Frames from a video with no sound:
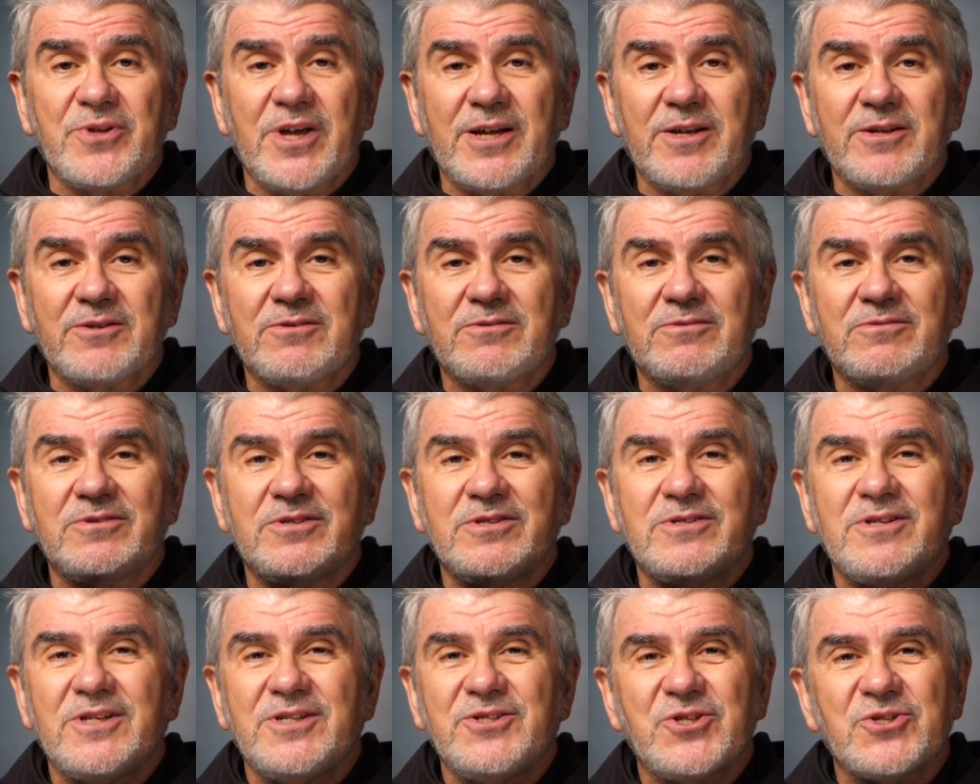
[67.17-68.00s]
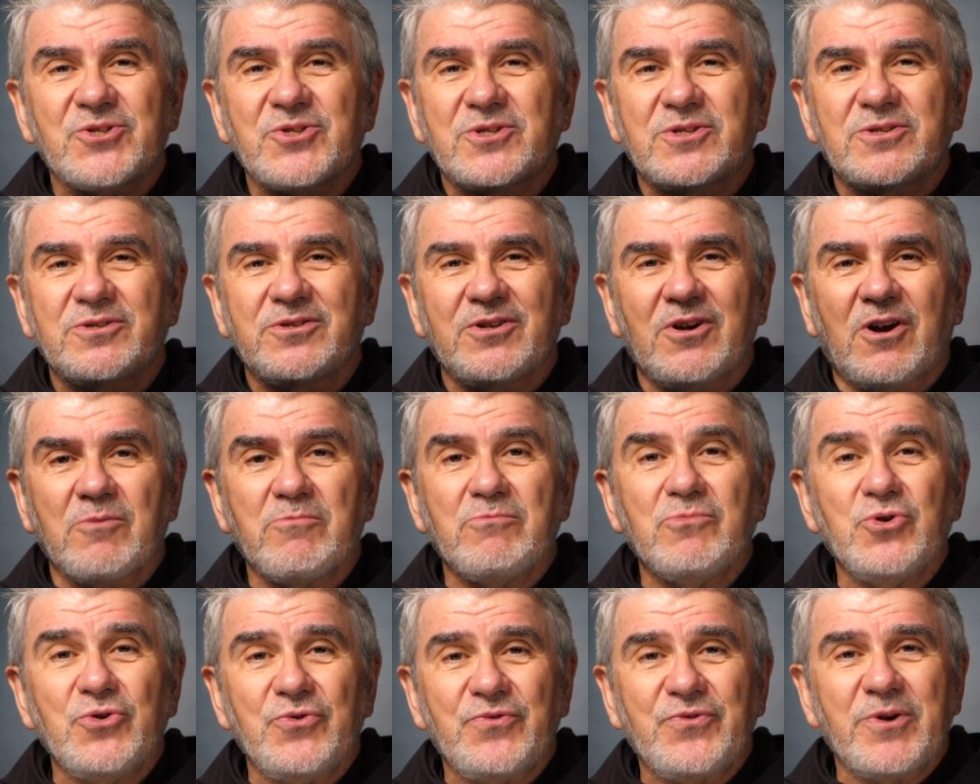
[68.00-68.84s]
They just are
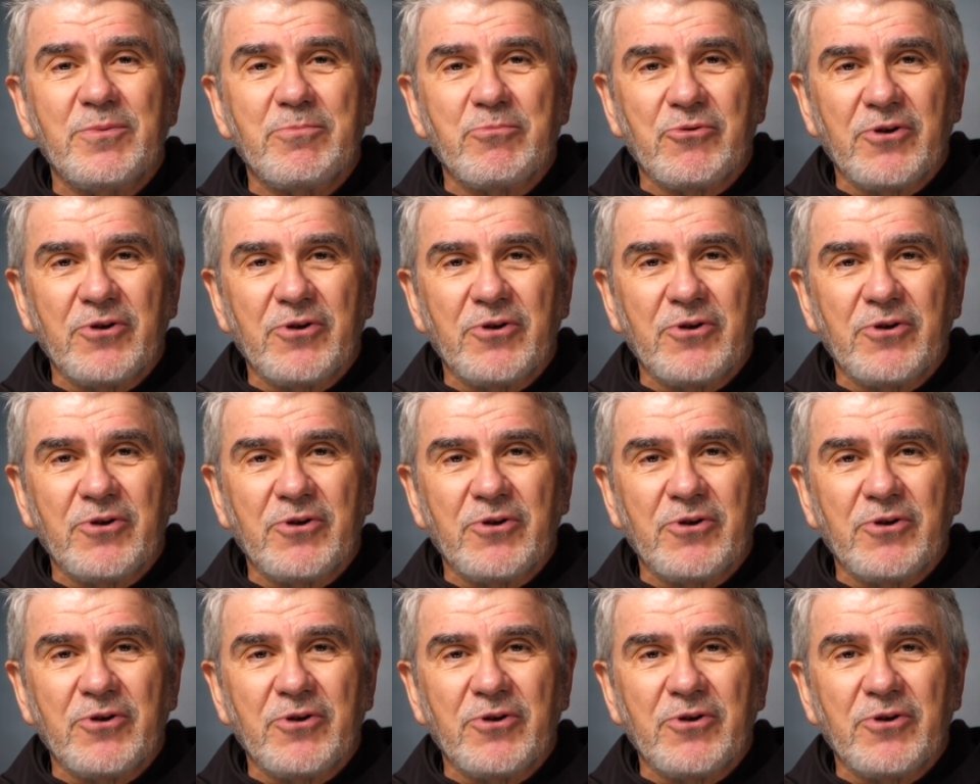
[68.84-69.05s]
moved to